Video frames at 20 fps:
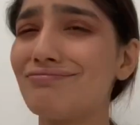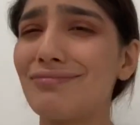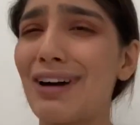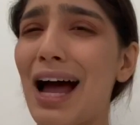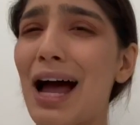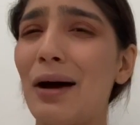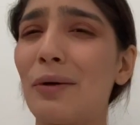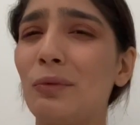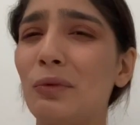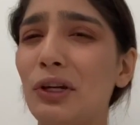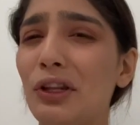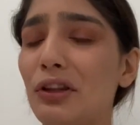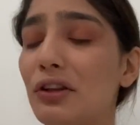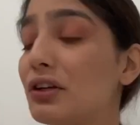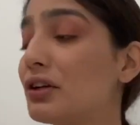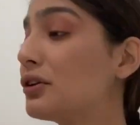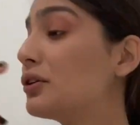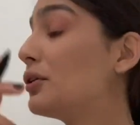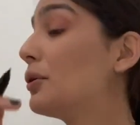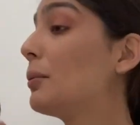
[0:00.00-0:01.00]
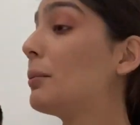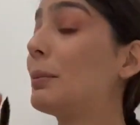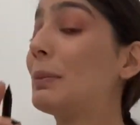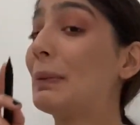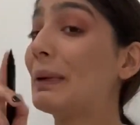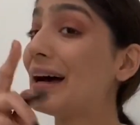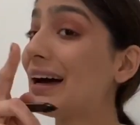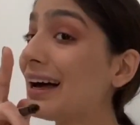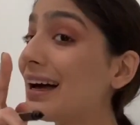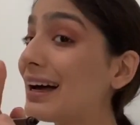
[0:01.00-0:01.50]
I'm with you,
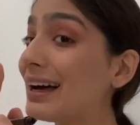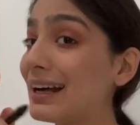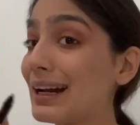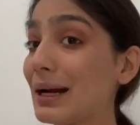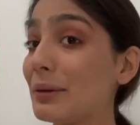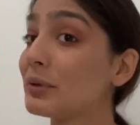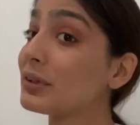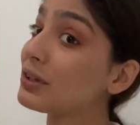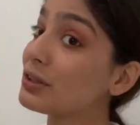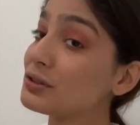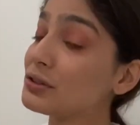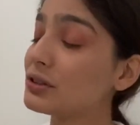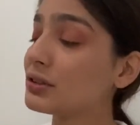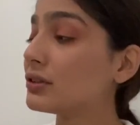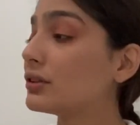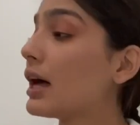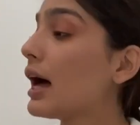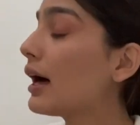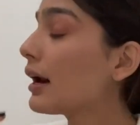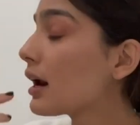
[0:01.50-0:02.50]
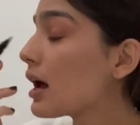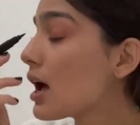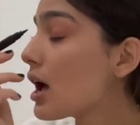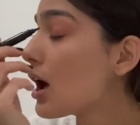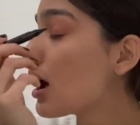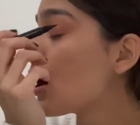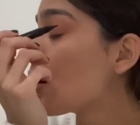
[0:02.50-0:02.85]
but I'm not going to do that.